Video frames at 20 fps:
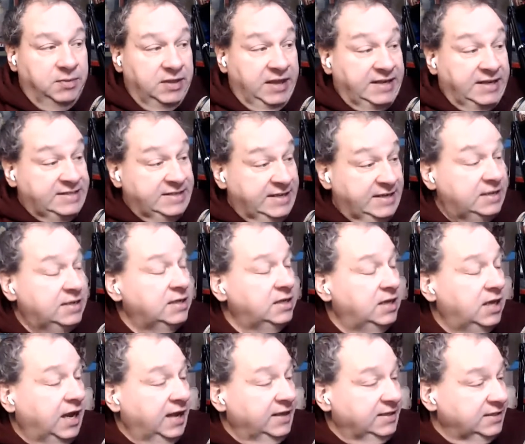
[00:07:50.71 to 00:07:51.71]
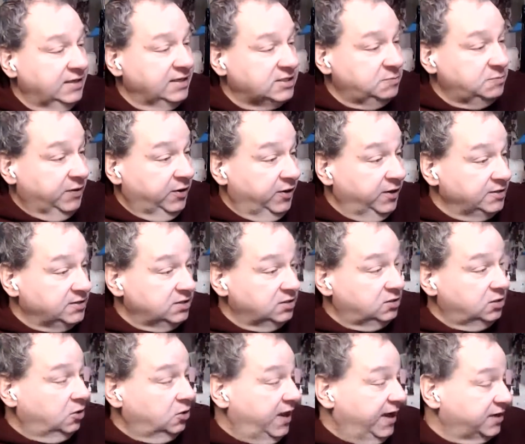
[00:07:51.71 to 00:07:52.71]
But I did experience it
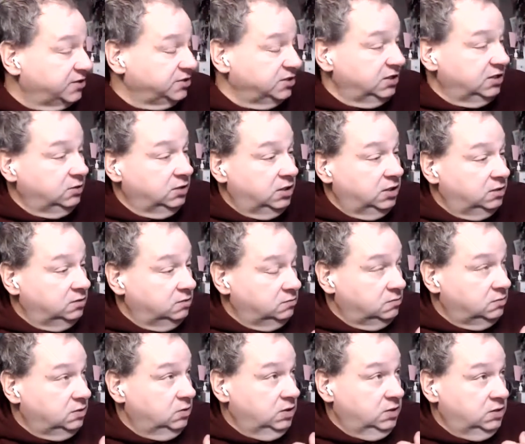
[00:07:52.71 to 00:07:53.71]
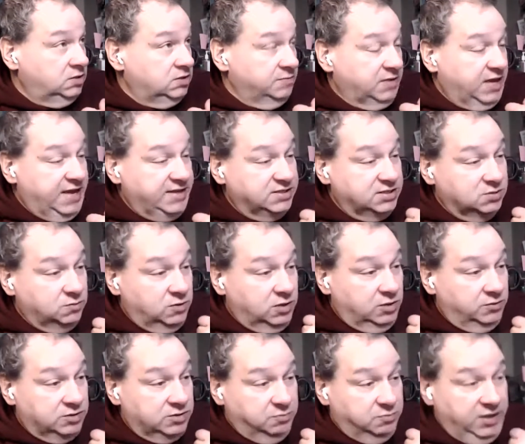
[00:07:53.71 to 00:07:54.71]
though, actually, in some cases where
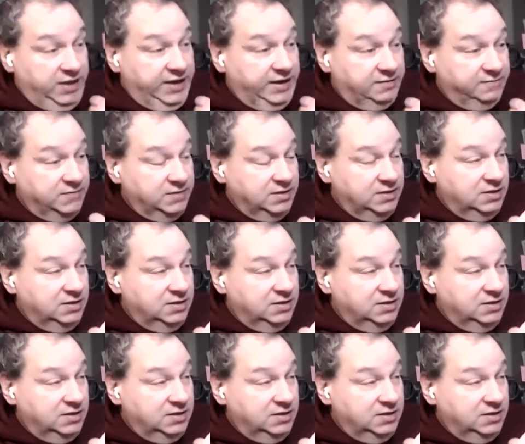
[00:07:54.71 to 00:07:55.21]
it was playing.